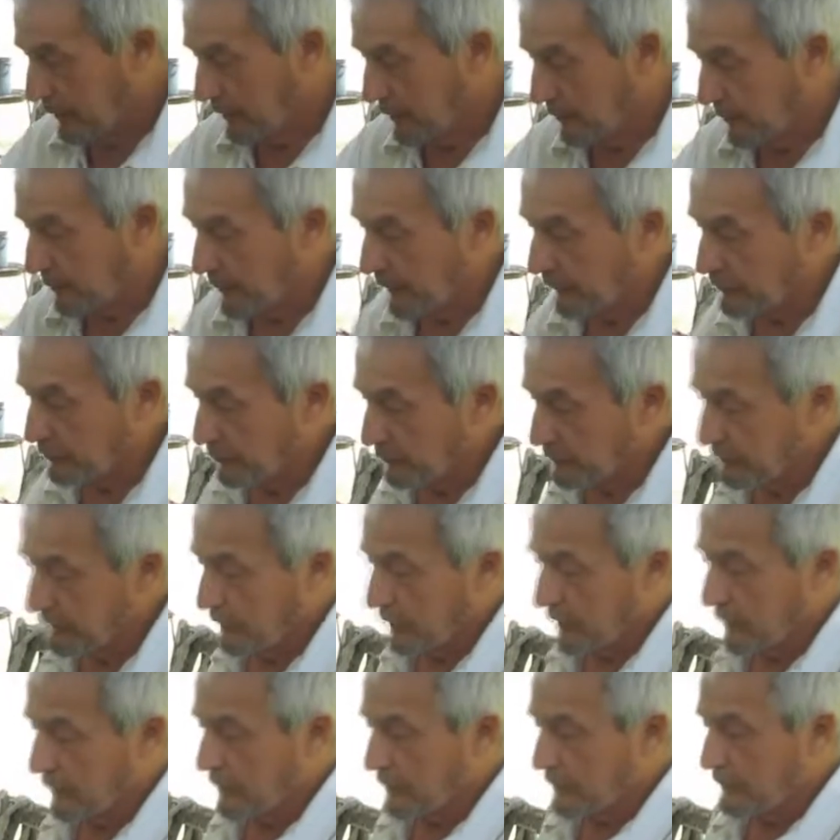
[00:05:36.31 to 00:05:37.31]
That makes a
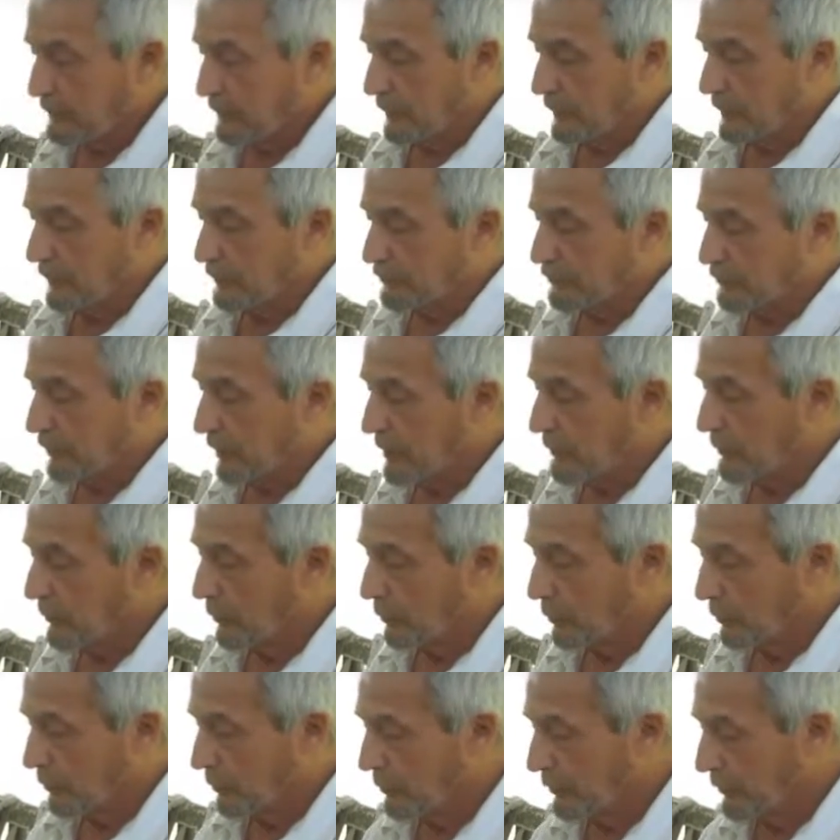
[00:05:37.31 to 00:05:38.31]
very, very
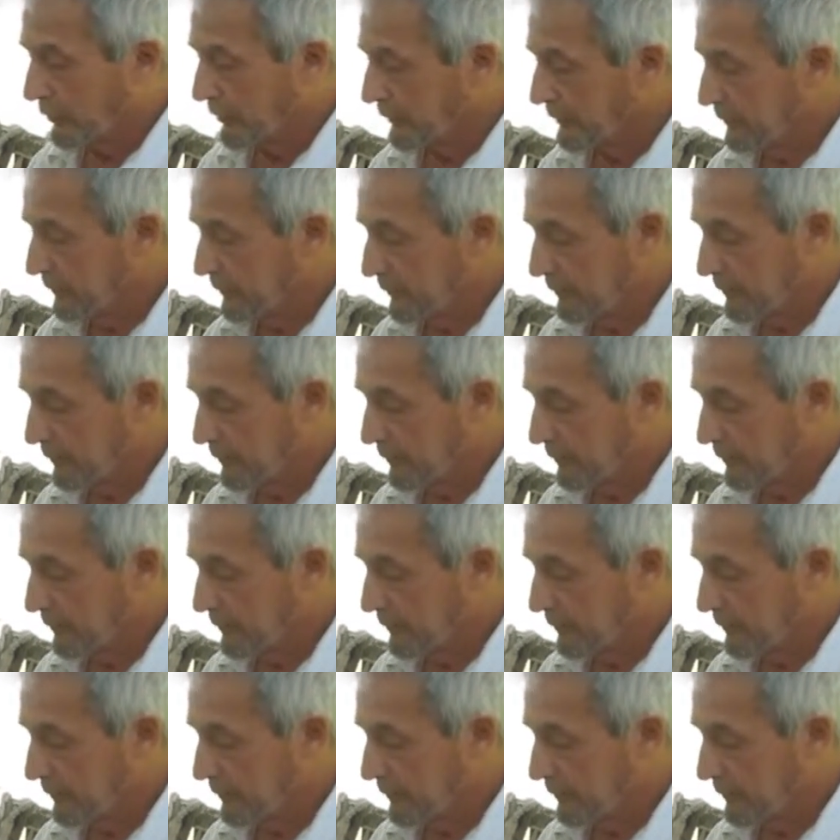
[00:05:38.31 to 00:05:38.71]
stable wood.